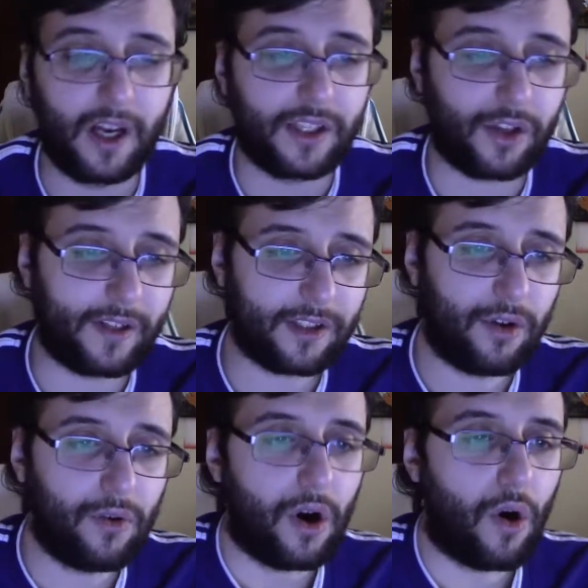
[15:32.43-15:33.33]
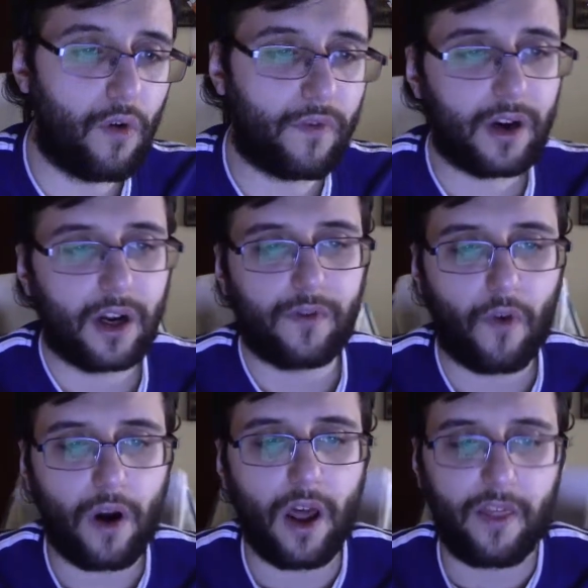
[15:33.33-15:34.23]
So let's go over
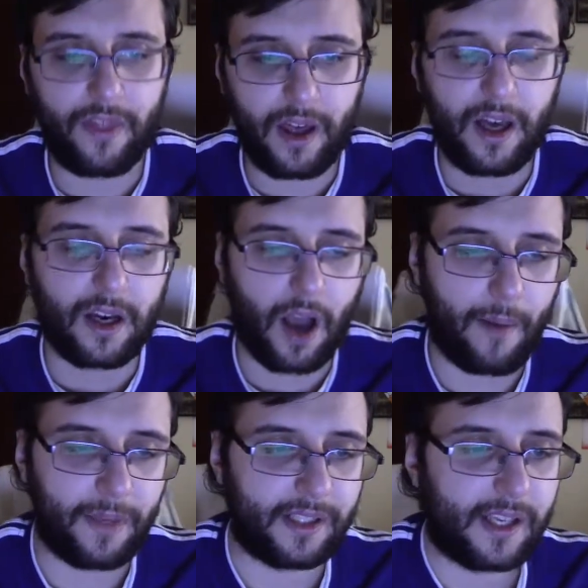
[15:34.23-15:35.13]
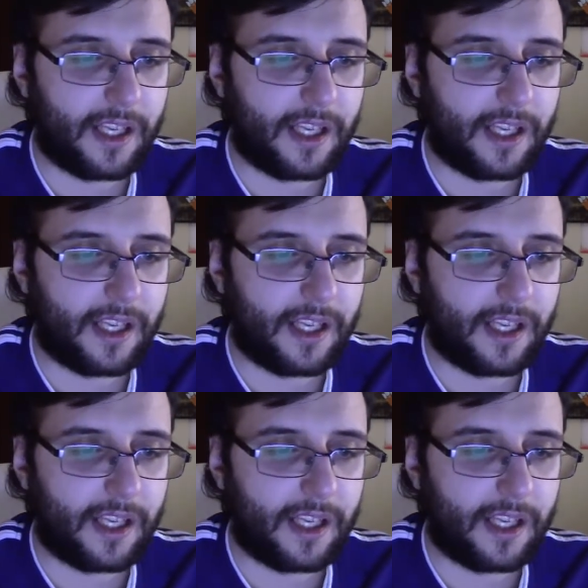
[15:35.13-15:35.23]
for the comments,